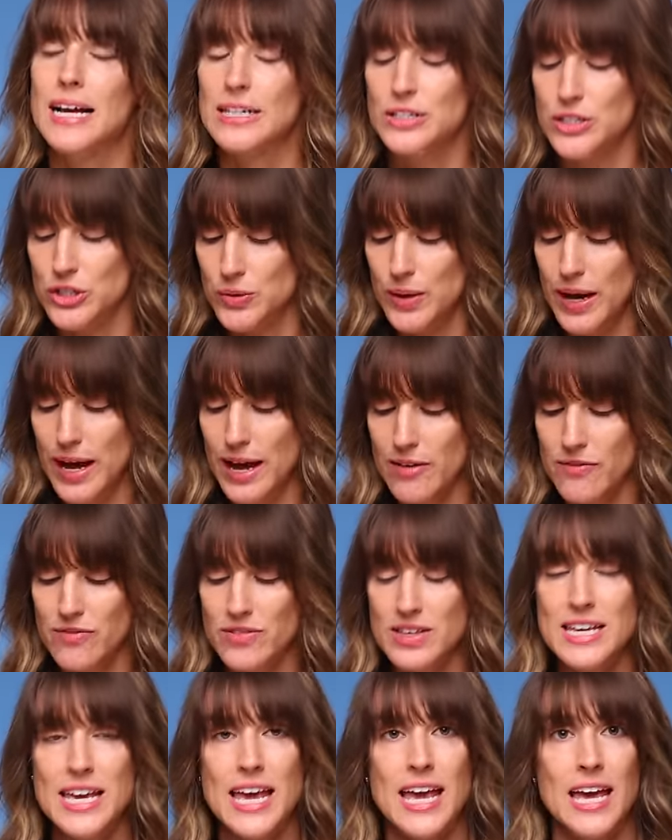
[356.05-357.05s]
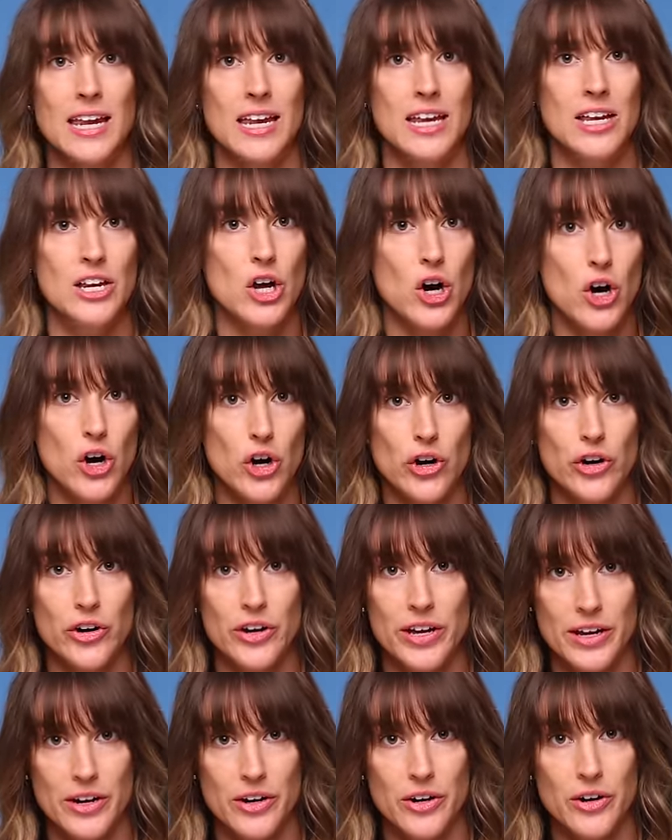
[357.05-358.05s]
I do have the Canon R
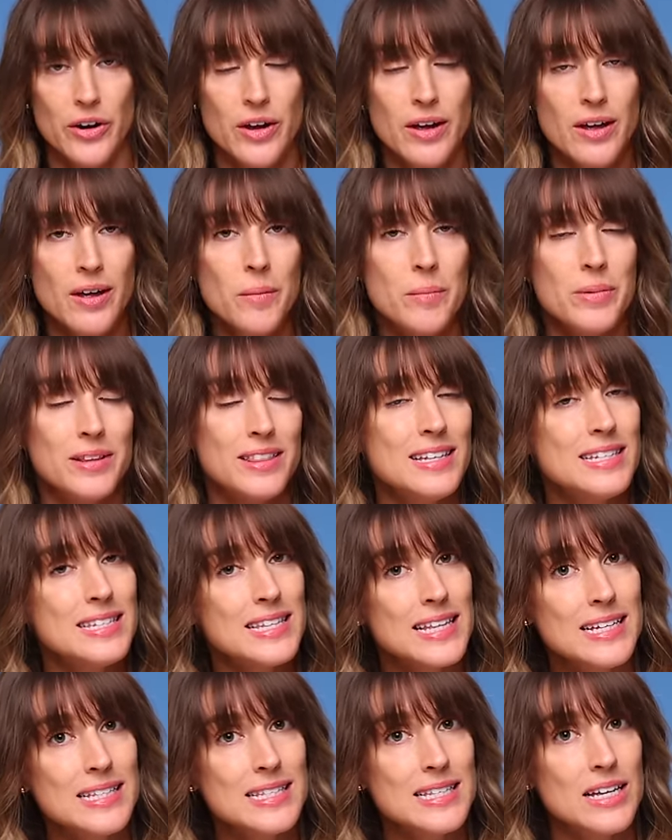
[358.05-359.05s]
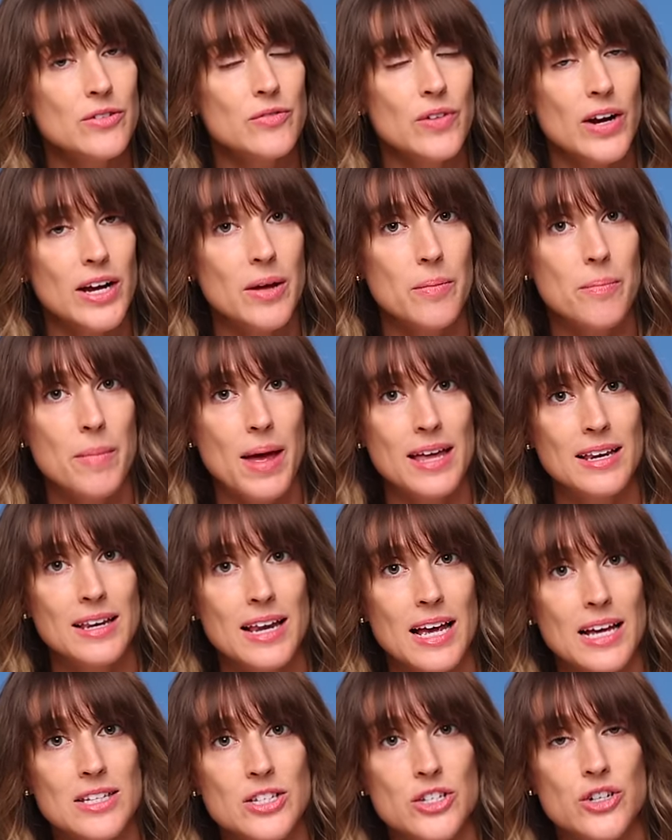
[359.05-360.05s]
here, but this lens I
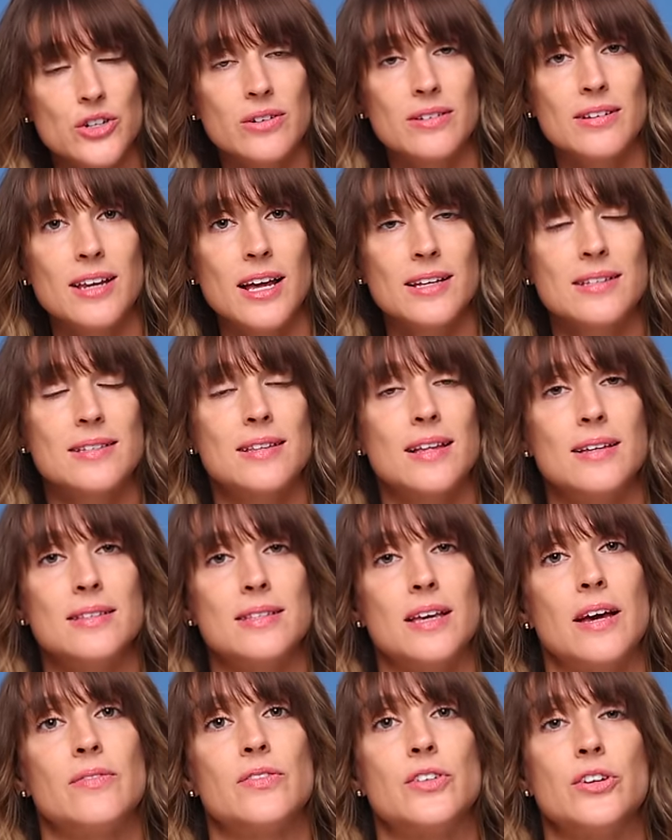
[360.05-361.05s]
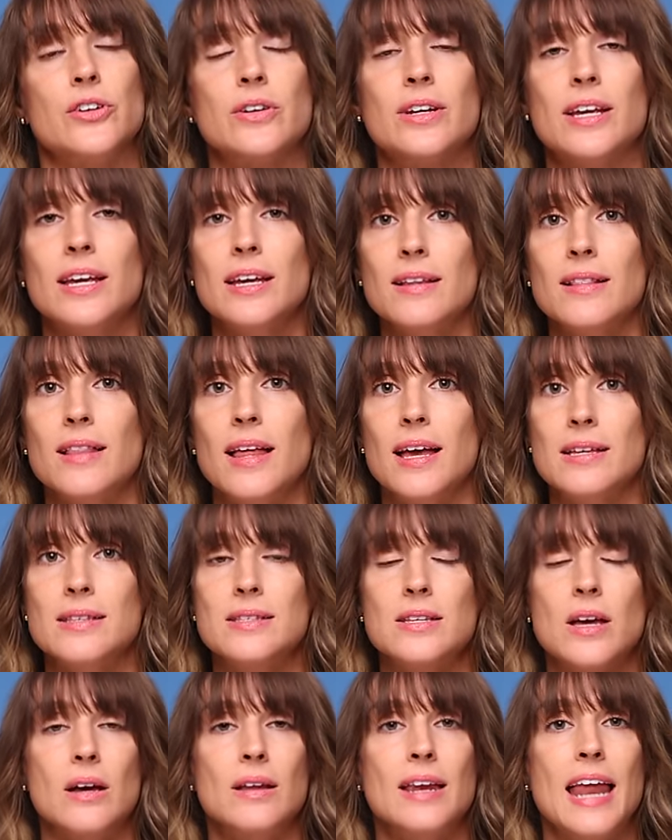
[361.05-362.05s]
recommend as your next lens after your kit
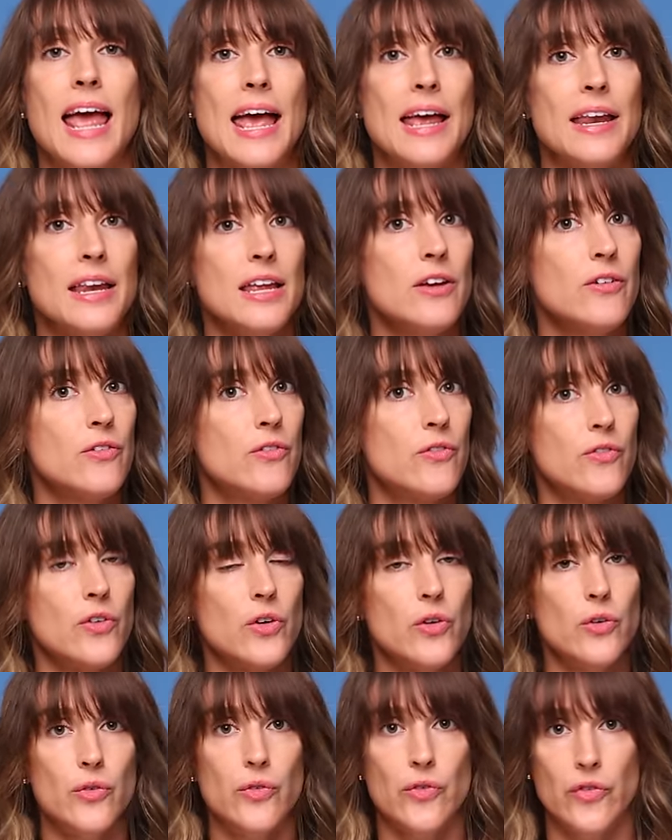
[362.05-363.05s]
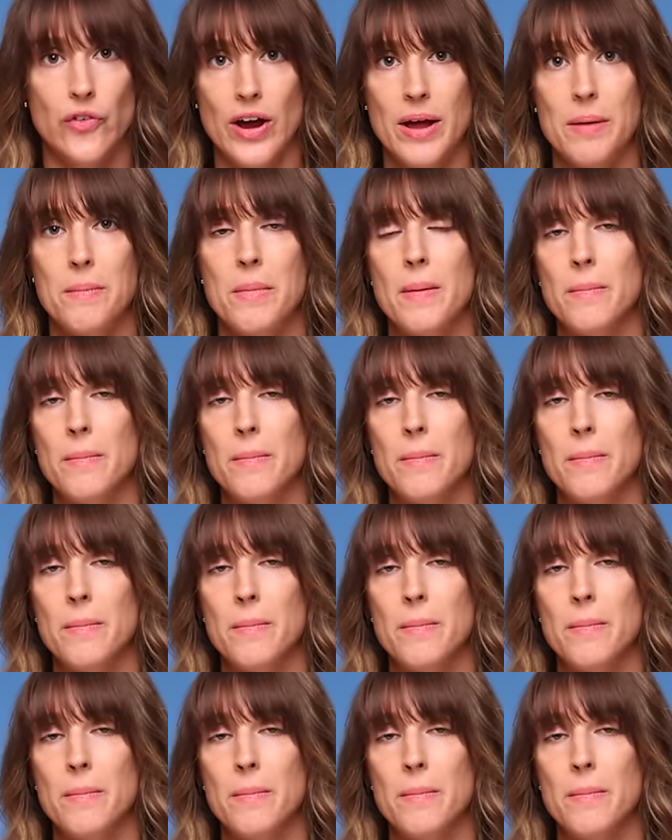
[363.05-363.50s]
lens on any full frame